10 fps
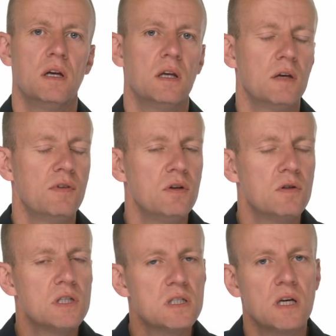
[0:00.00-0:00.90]
giving you
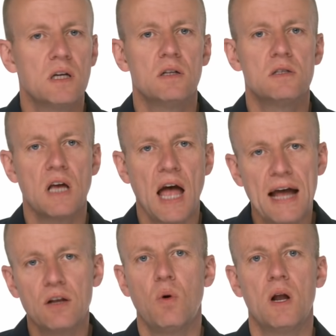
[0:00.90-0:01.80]
the skills
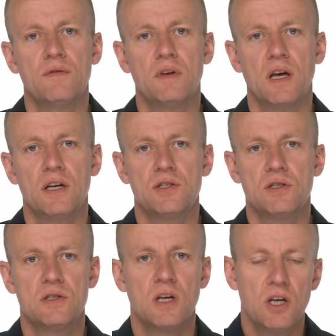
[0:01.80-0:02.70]
and qualifications